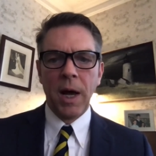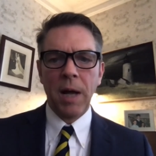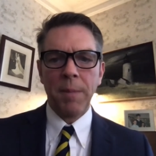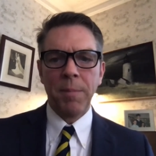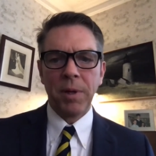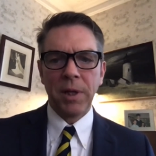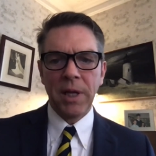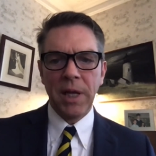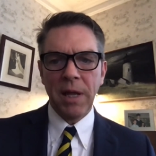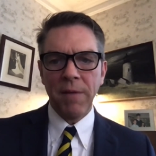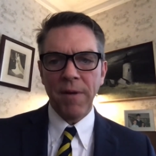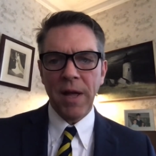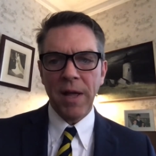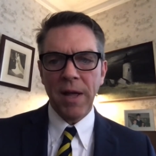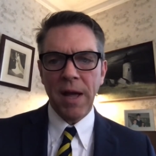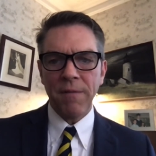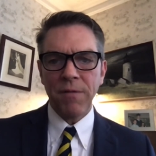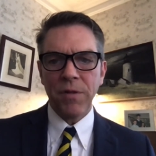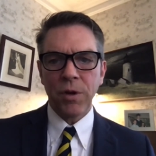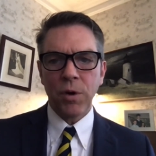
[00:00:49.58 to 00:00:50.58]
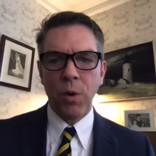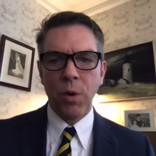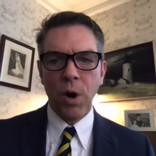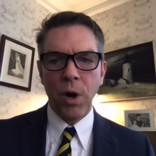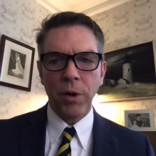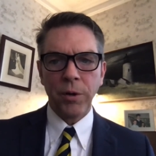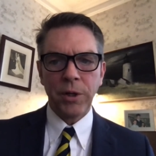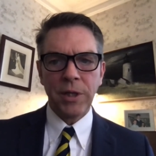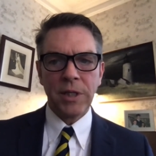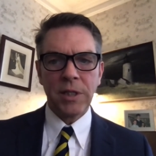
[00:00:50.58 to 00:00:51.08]
I believe I have the
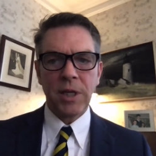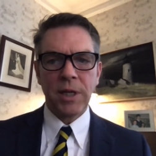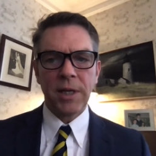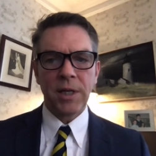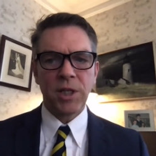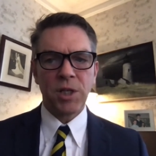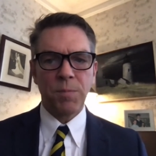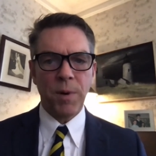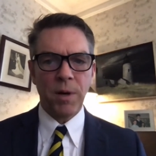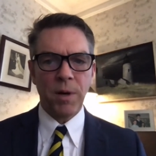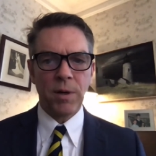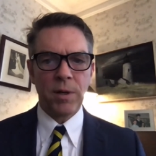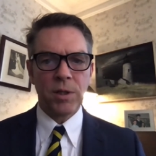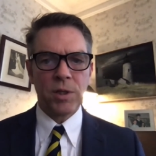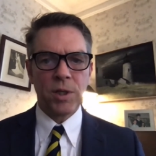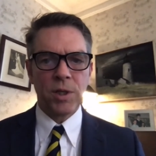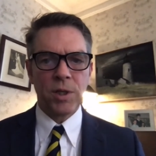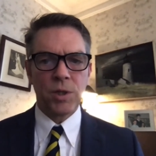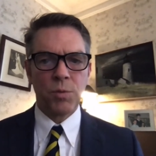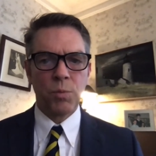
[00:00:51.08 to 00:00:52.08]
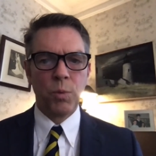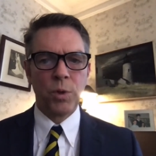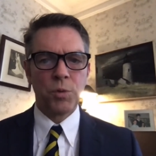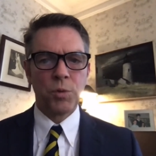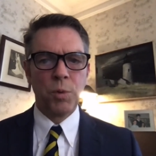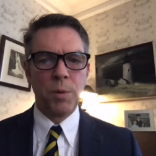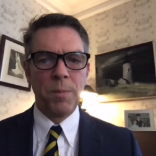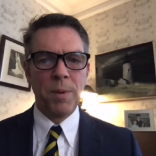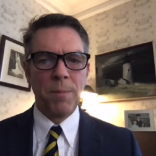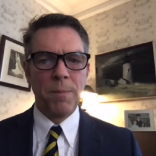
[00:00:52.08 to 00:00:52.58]
qualities and experiences
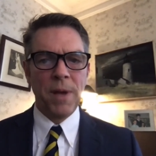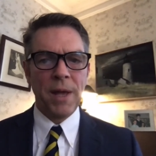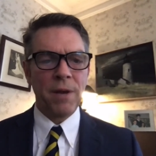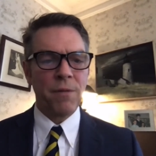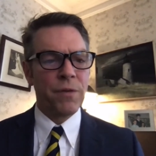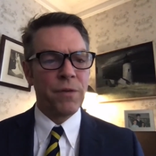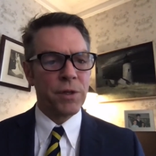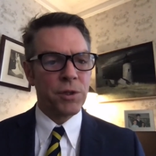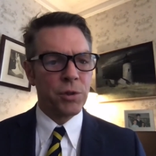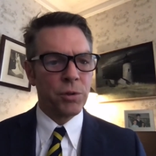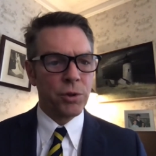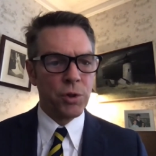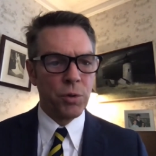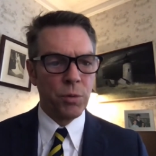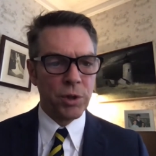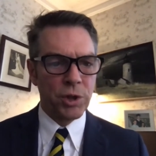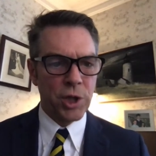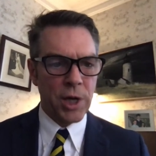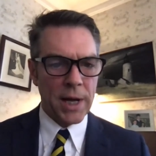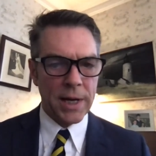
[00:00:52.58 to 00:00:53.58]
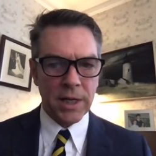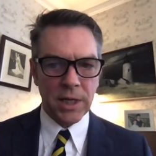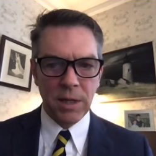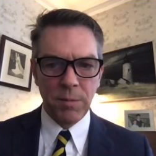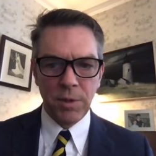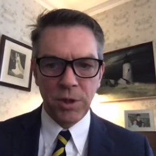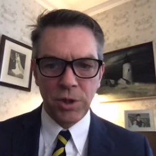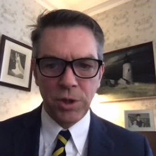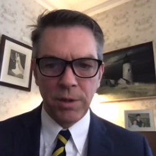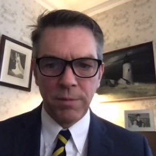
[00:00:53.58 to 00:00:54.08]
which would be beneficial to a charter
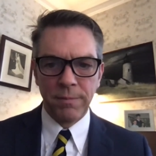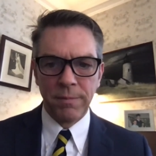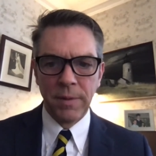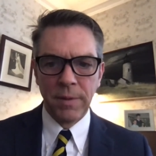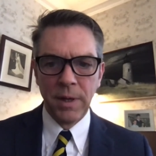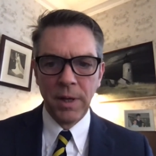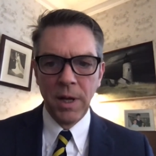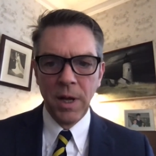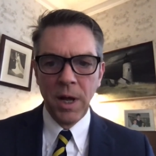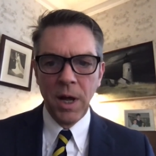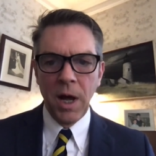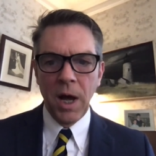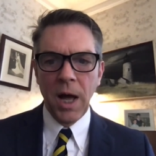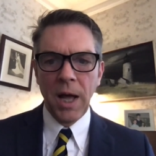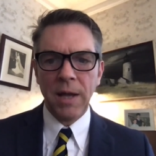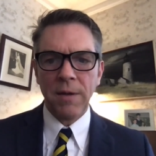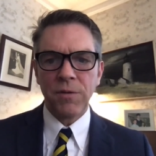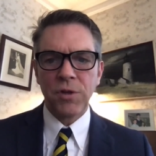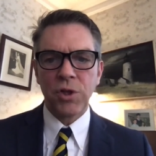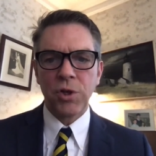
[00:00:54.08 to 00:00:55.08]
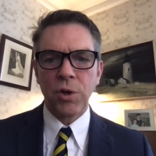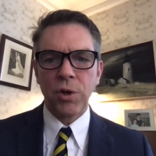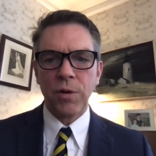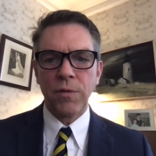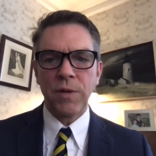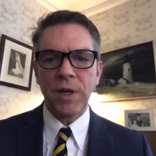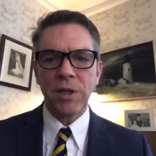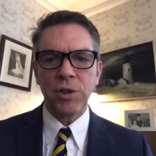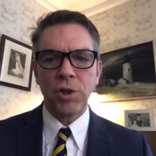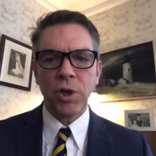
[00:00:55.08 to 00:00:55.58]
commission. I have
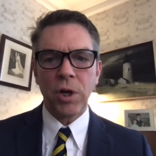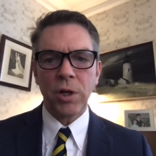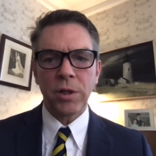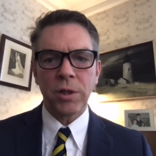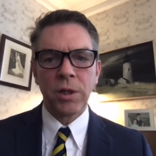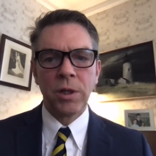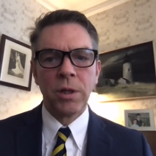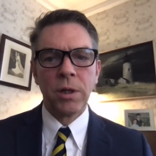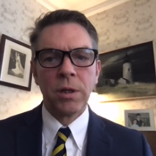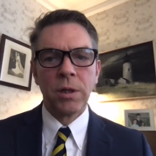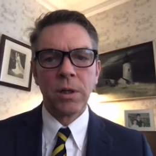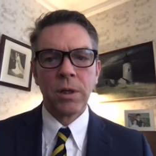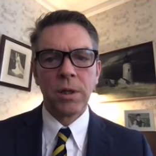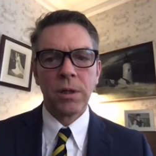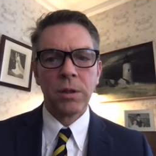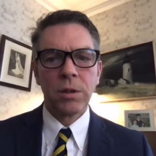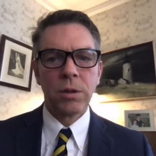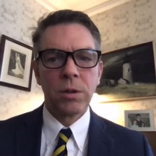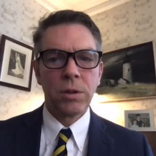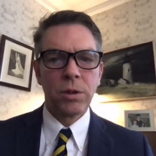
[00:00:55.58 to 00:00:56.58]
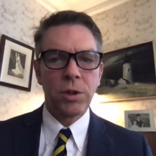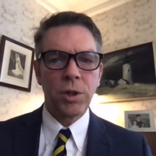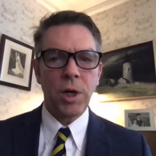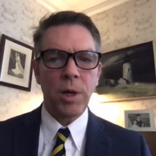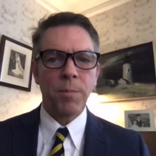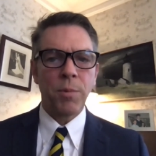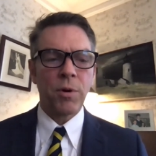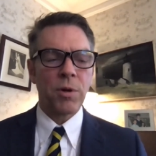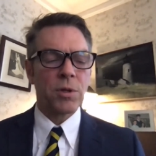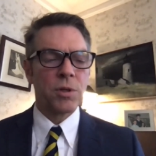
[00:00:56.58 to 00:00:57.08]
served as your
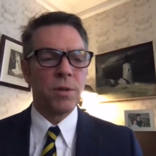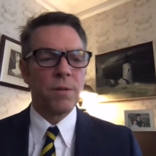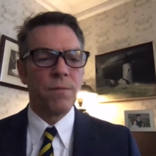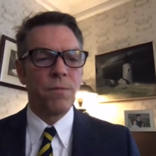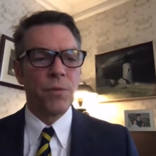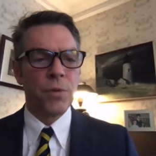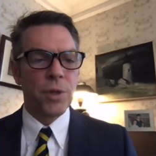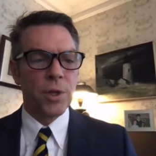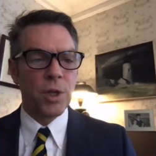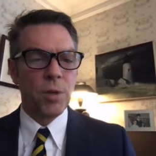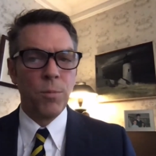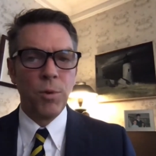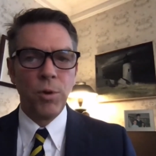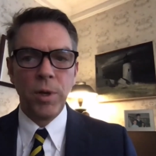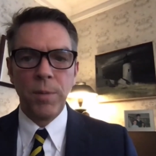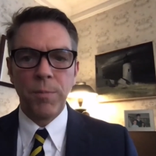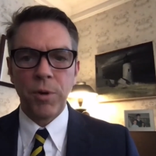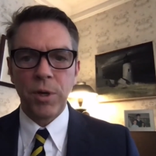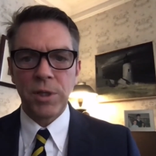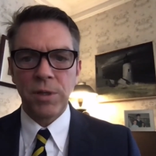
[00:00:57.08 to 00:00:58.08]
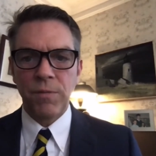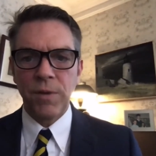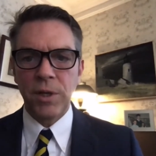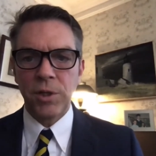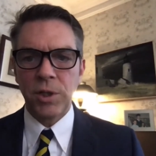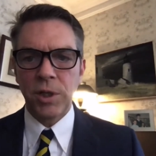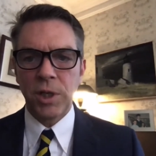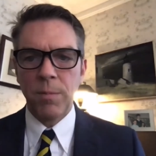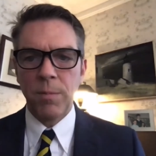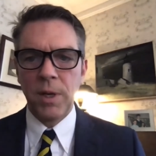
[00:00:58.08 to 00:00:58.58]
chairperson for the Community
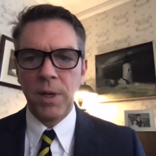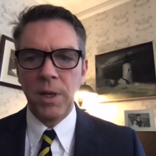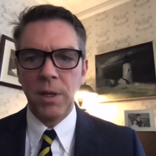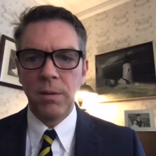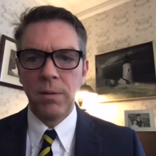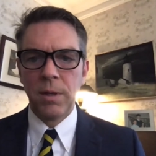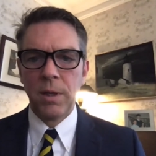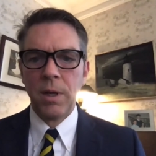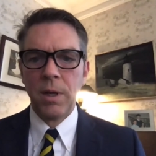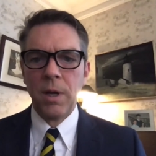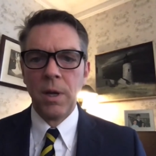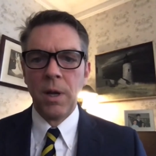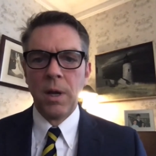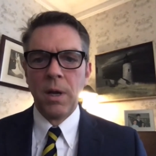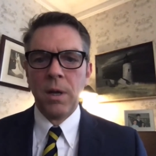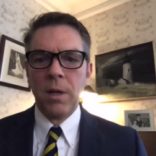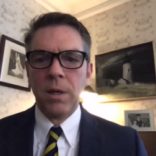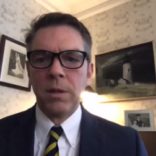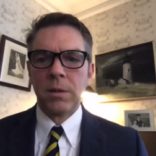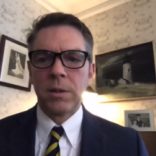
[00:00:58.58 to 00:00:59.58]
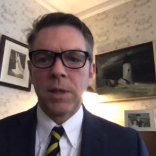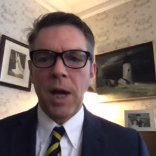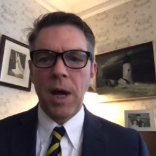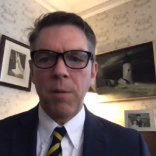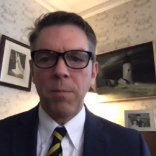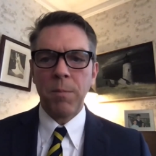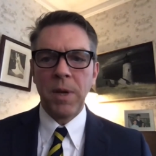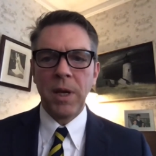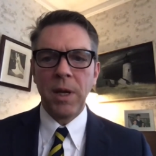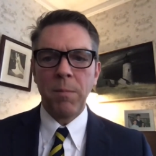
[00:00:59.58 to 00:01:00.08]
Preservation Committee,
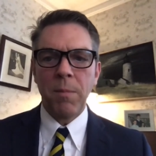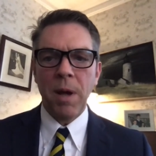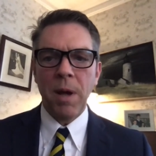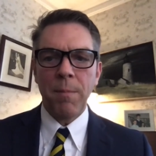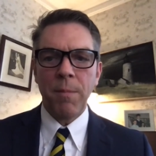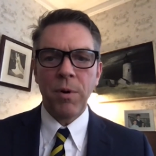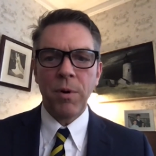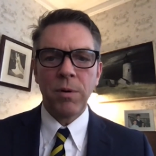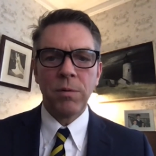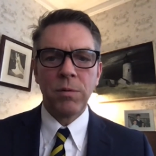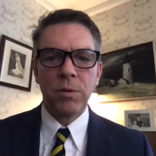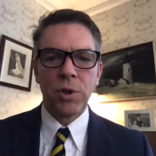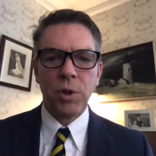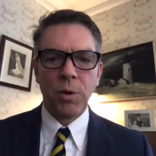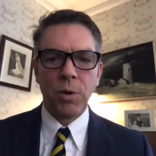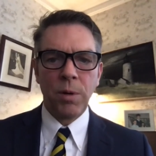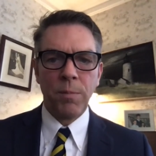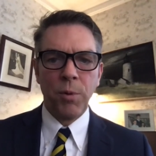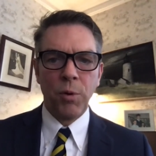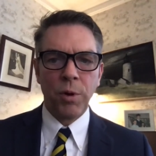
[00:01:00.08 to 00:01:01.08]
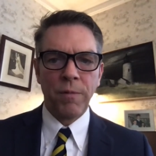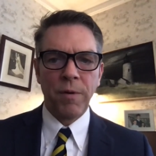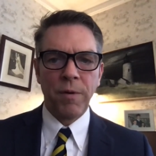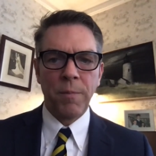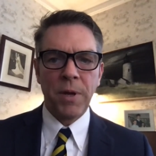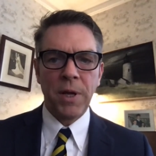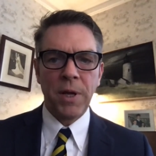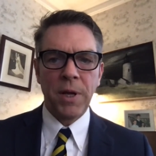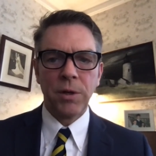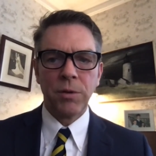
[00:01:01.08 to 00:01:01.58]
town meeting member, zoning board of
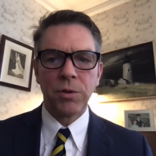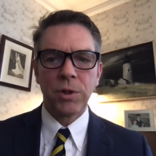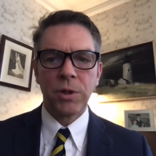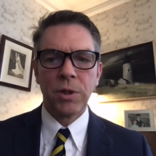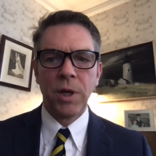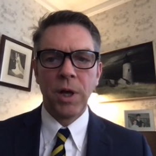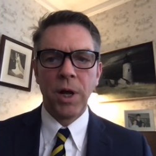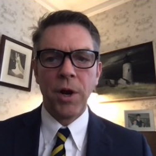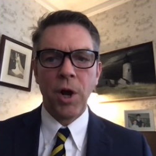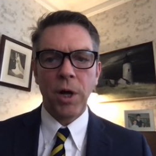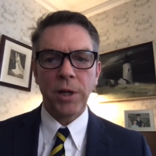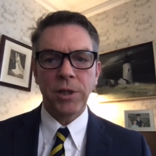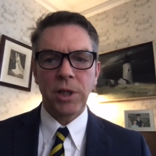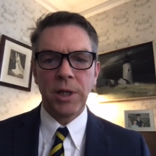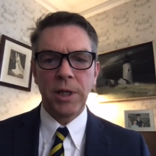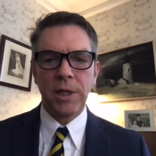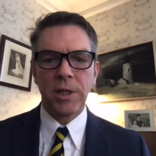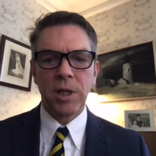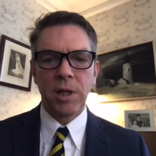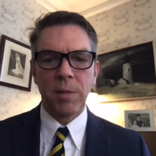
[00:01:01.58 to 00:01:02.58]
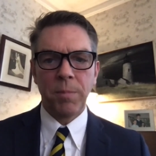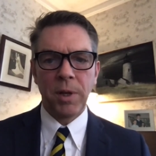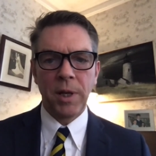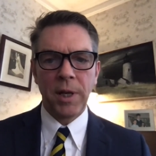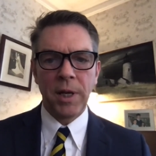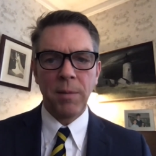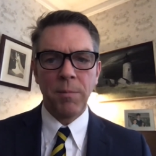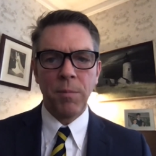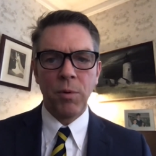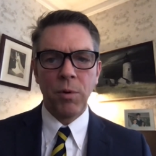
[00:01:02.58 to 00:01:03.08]
appeals, an alternate to the
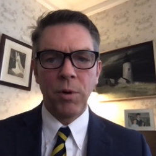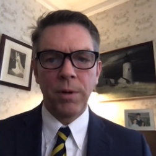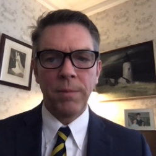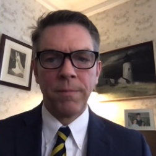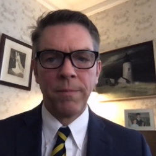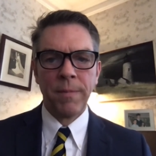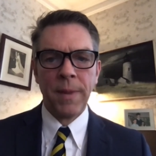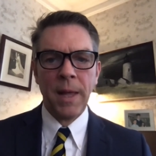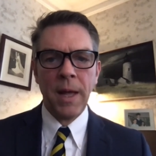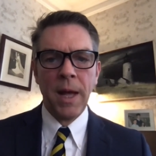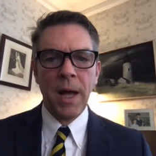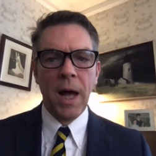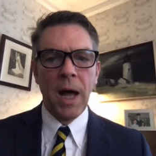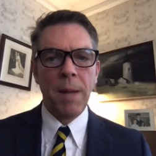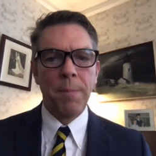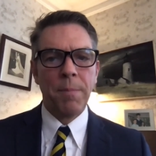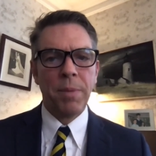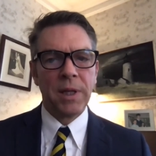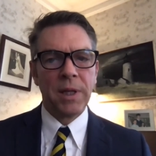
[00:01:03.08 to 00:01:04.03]
planning board. I